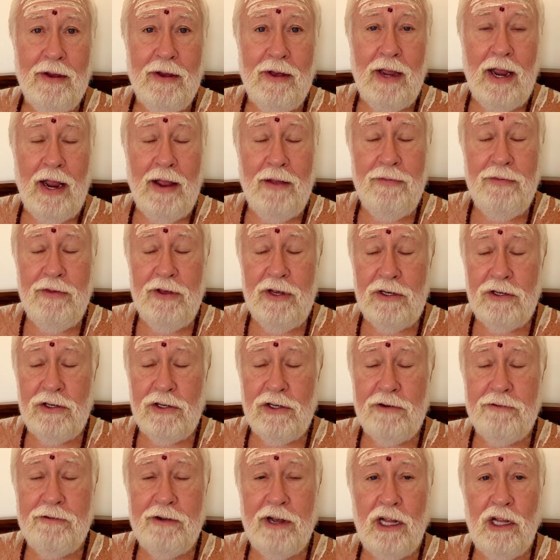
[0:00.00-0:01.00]
And this
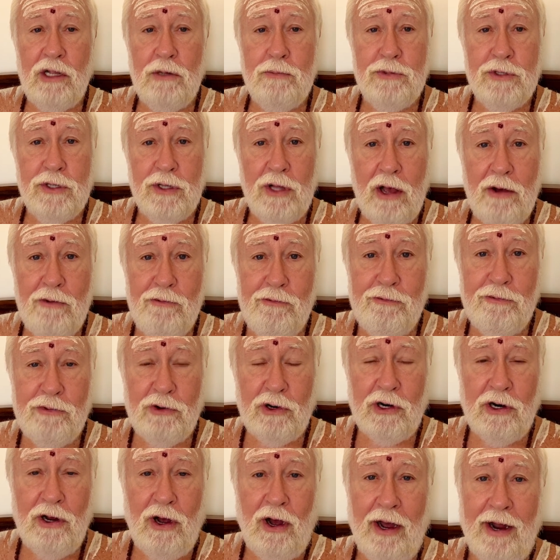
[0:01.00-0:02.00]
develops love for
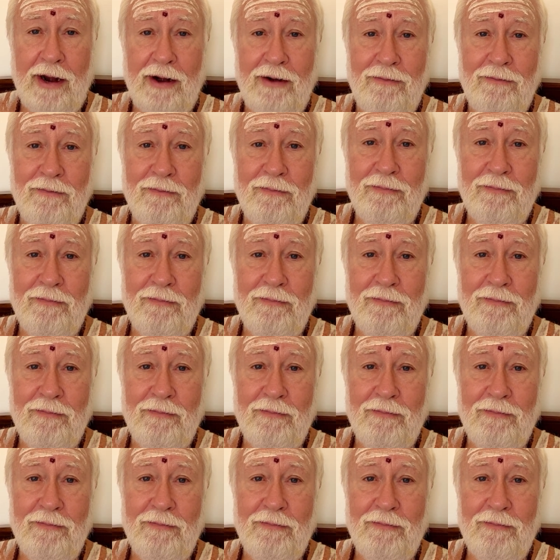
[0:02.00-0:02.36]
God.